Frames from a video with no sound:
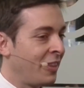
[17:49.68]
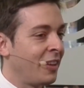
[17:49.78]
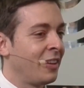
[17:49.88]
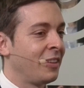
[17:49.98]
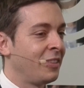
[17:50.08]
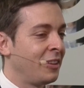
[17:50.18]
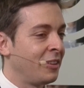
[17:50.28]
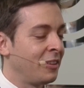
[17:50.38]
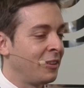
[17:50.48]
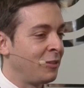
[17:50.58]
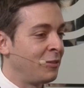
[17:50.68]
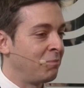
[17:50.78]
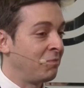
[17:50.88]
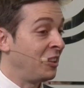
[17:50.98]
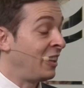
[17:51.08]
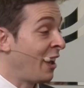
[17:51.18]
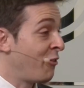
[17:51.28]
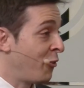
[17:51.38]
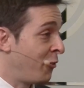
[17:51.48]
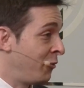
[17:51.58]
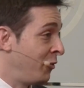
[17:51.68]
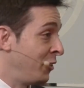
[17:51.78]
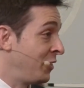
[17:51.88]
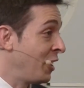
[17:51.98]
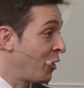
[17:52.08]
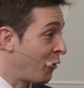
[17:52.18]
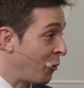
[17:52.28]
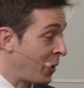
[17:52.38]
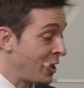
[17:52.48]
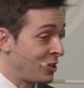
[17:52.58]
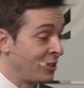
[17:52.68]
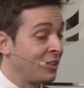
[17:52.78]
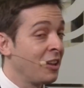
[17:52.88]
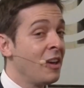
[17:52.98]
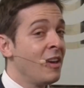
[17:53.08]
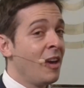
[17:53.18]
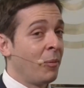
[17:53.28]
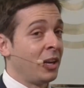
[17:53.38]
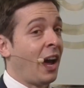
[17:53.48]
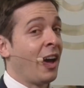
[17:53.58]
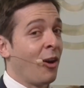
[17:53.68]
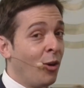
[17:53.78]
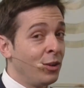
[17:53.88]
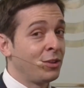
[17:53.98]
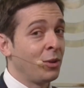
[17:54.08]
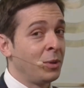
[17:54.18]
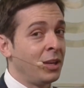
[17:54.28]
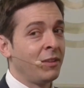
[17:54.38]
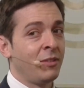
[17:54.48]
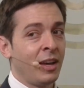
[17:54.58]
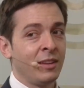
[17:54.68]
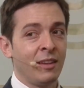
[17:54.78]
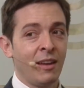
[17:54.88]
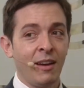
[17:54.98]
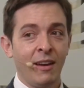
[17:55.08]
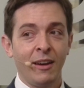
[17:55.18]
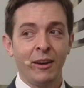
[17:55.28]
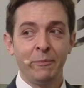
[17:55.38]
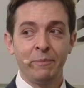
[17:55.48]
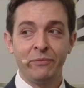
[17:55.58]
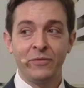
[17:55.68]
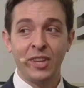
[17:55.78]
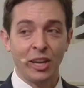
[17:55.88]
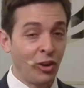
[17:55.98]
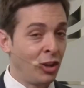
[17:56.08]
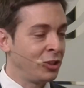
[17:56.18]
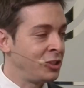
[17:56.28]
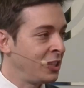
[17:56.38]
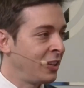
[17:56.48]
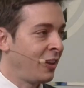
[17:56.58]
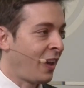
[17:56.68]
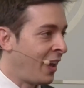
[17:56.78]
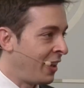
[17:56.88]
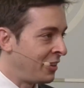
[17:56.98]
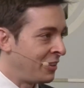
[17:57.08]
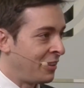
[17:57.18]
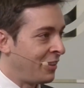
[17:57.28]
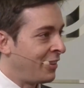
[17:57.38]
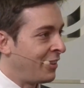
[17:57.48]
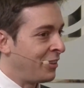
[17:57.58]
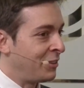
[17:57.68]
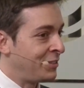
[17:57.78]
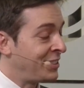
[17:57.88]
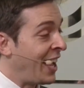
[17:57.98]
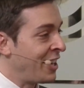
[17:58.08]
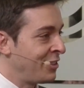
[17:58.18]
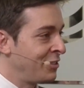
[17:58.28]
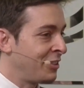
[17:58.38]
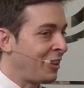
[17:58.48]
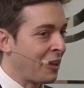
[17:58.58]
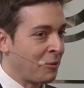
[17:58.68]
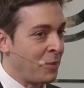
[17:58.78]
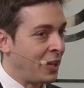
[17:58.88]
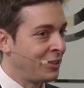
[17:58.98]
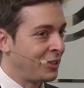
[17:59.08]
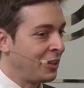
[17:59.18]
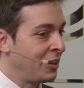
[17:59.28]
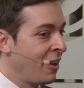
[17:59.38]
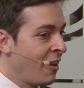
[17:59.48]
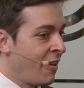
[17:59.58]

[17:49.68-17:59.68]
the life of the teeth of our patients. But I also believe that technology and science, like medicine,